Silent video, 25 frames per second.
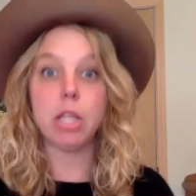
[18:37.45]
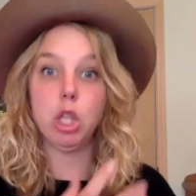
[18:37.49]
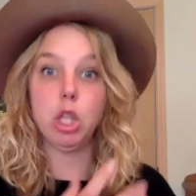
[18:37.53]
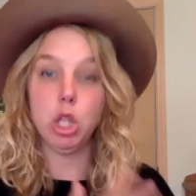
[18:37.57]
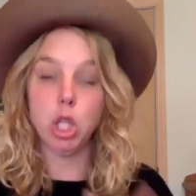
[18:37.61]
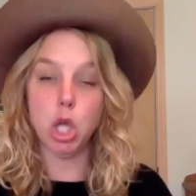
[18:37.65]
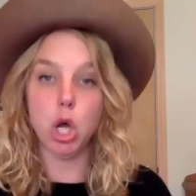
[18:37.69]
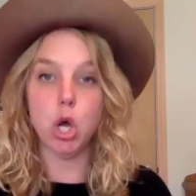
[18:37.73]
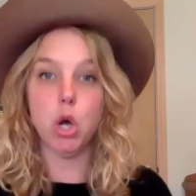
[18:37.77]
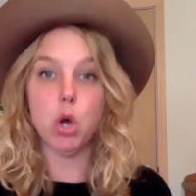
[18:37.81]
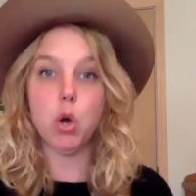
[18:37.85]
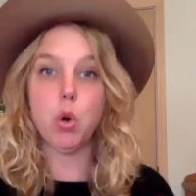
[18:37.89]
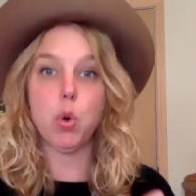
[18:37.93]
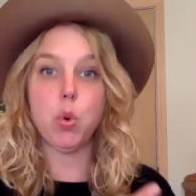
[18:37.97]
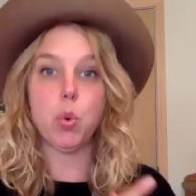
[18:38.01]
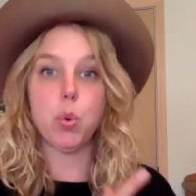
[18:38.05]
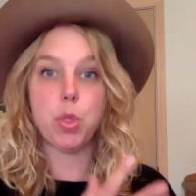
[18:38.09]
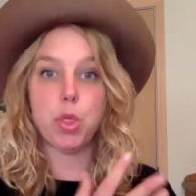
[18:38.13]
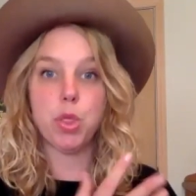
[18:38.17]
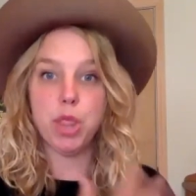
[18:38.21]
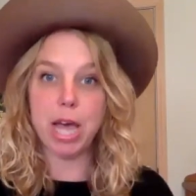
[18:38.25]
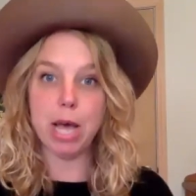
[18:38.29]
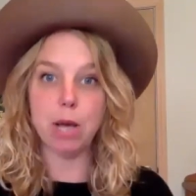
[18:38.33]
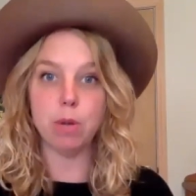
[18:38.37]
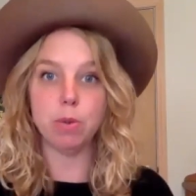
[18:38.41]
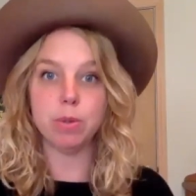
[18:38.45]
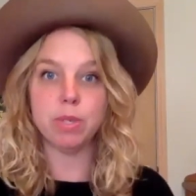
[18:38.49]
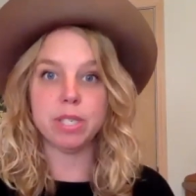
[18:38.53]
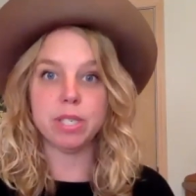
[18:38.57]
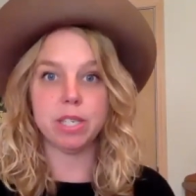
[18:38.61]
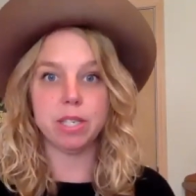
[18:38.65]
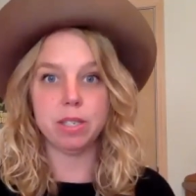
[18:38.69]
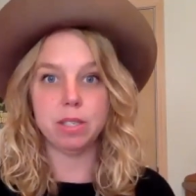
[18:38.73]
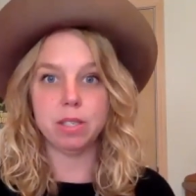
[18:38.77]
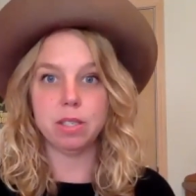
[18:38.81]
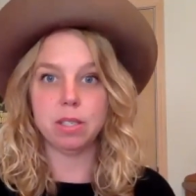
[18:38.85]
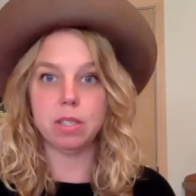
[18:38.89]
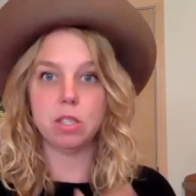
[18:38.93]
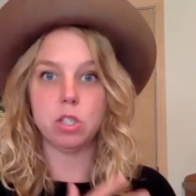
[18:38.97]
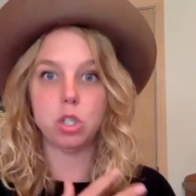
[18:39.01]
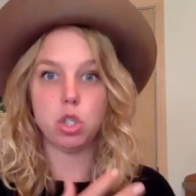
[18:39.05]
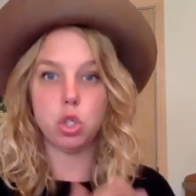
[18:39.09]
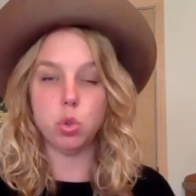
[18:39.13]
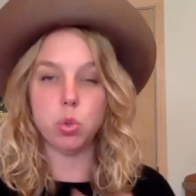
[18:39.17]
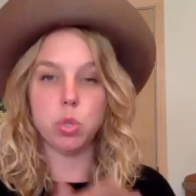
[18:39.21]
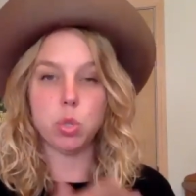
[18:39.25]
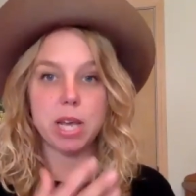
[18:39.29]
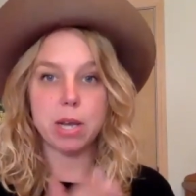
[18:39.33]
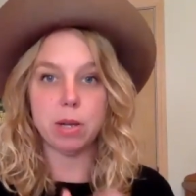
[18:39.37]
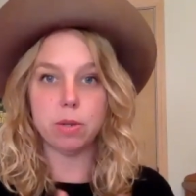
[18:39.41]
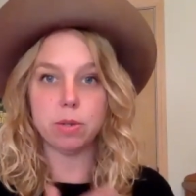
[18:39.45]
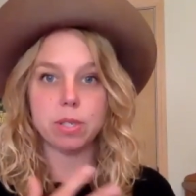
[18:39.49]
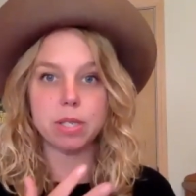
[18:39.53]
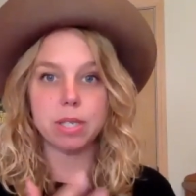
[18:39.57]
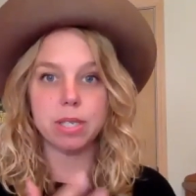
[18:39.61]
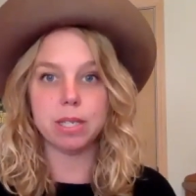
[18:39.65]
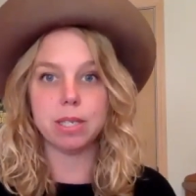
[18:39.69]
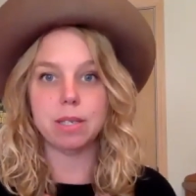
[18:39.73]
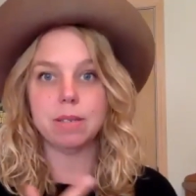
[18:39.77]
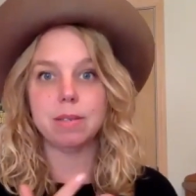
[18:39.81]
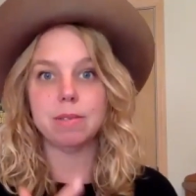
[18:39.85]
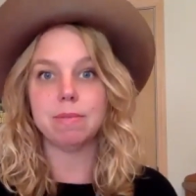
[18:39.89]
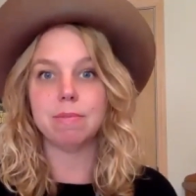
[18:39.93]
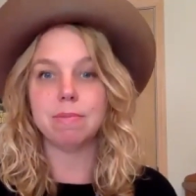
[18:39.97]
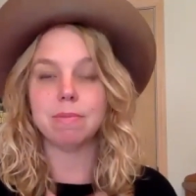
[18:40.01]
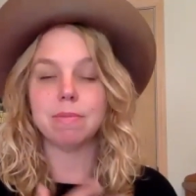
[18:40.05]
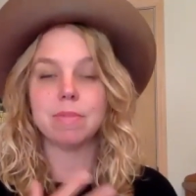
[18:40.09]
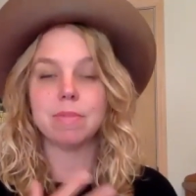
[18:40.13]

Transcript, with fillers: low thousand, two thousand